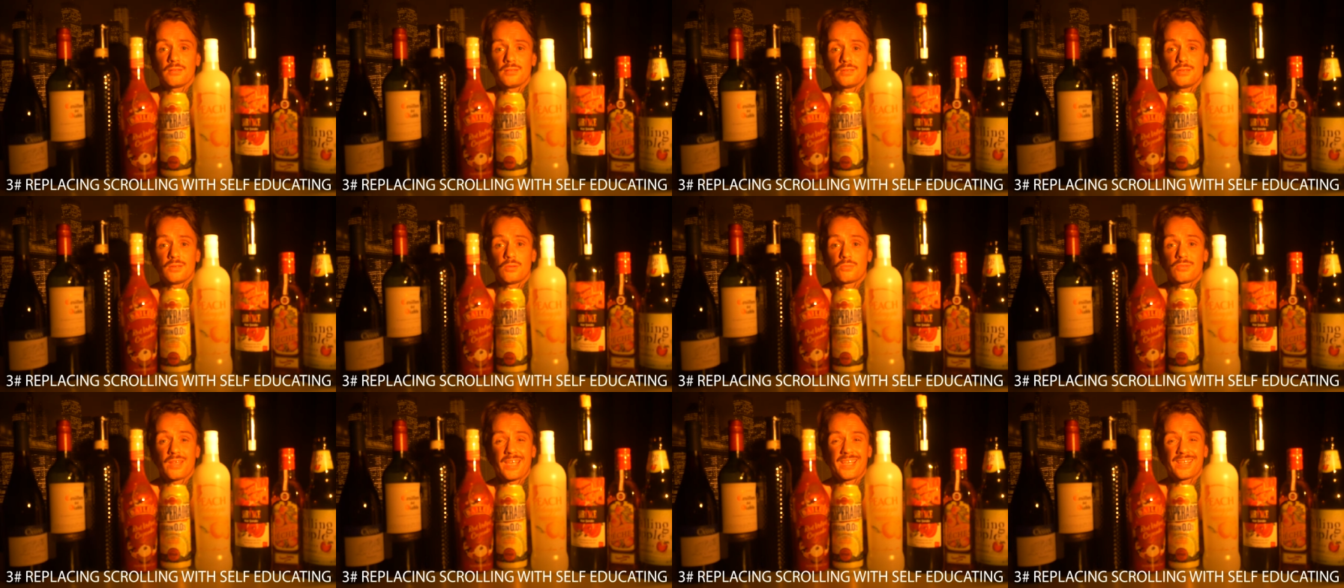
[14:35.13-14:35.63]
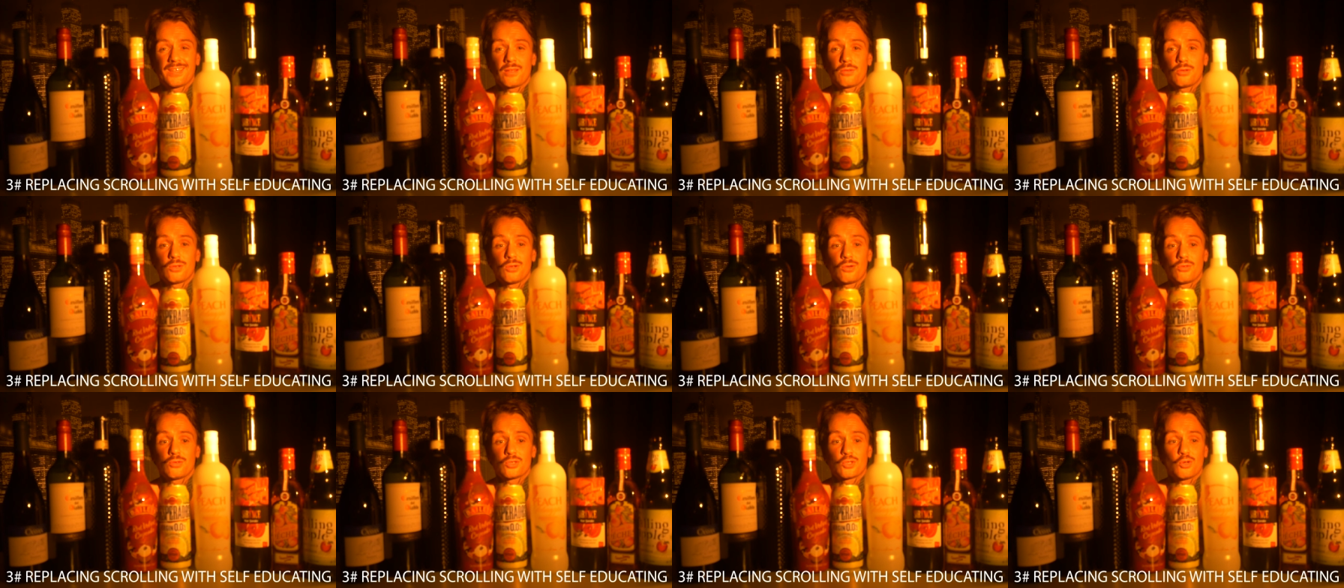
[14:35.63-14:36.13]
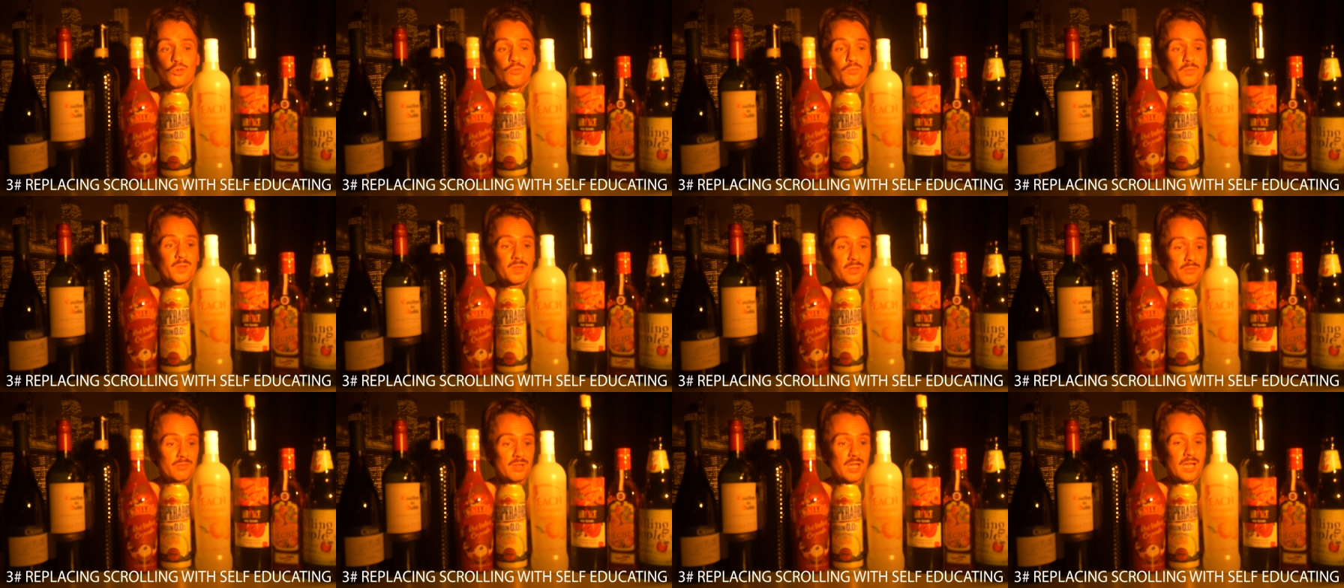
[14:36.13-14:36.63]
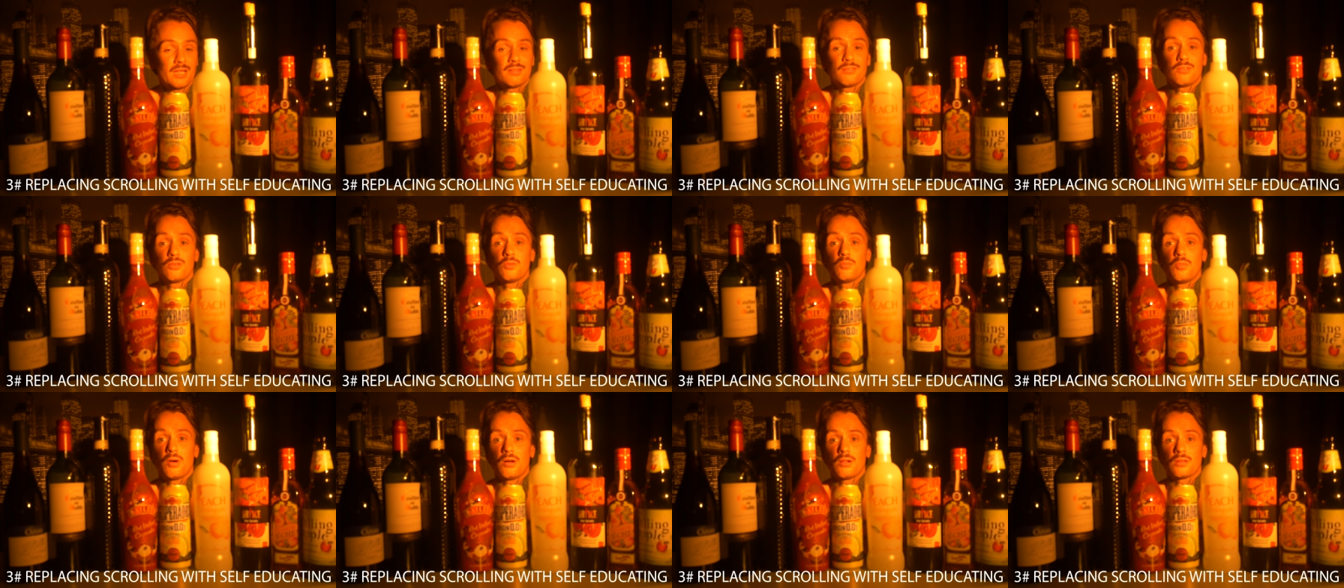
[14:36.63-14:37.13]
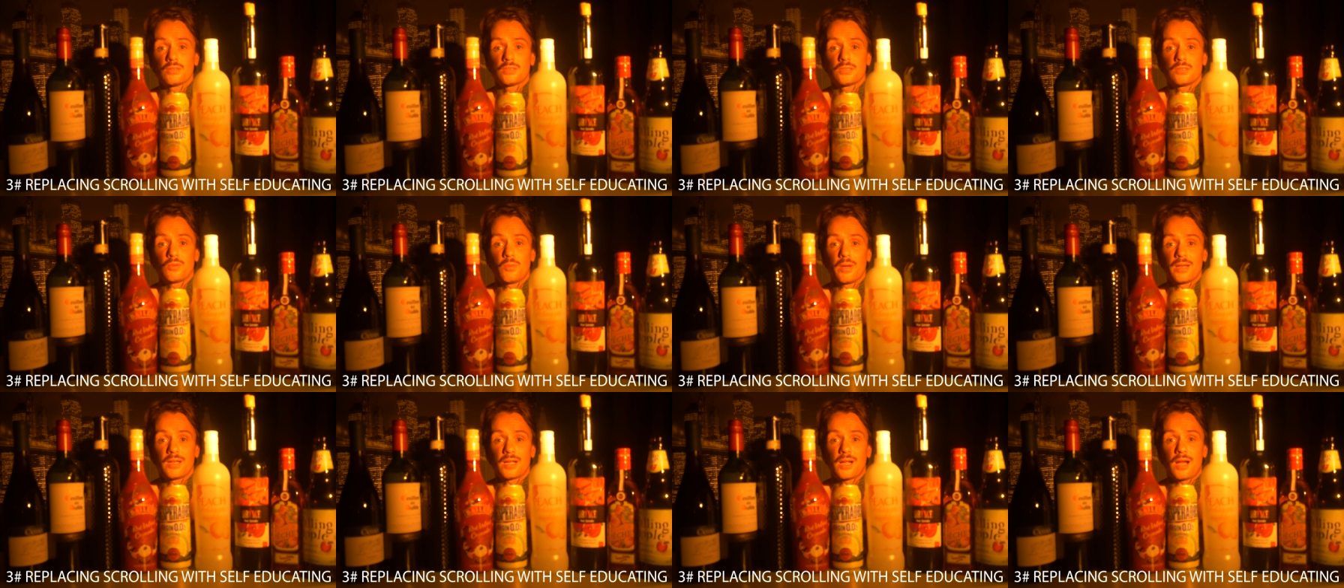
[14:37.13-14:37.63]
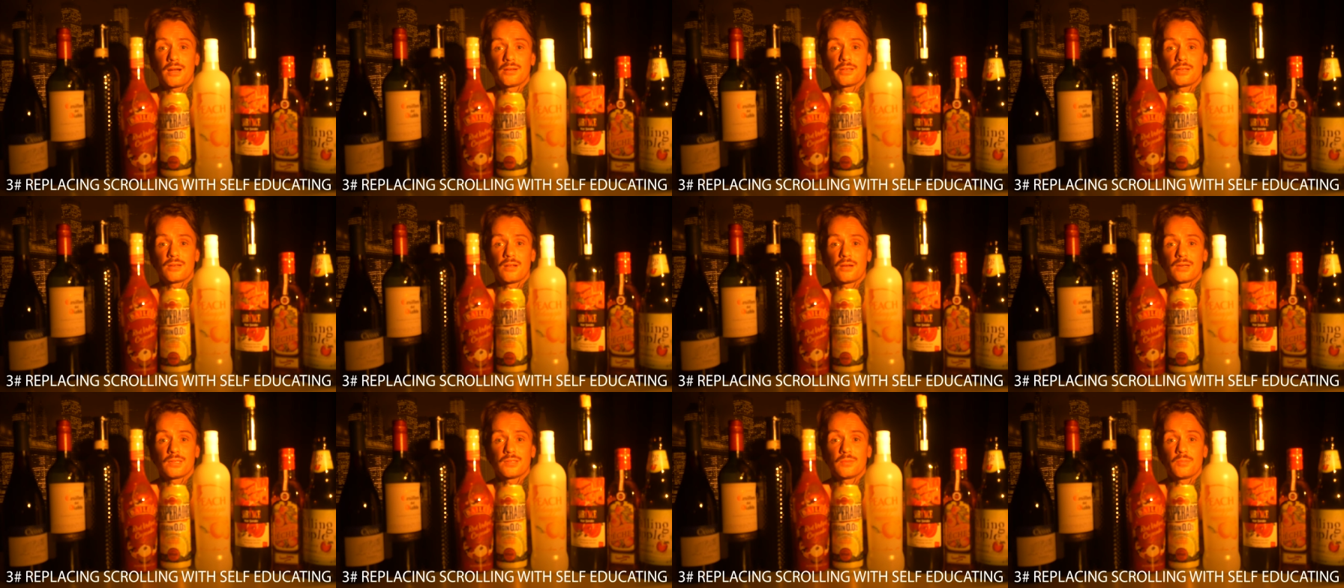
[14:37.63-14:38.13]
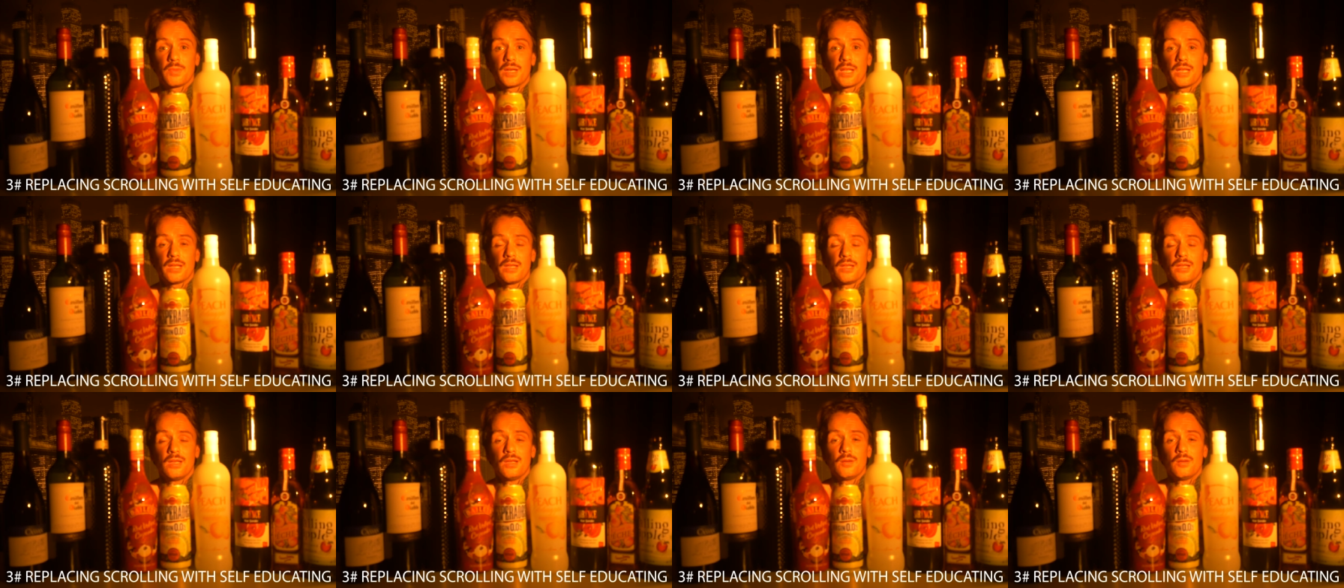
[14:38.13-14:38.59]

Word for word: You know, taking down the Irish government if I had two bottles the way they're carrying on at the minute.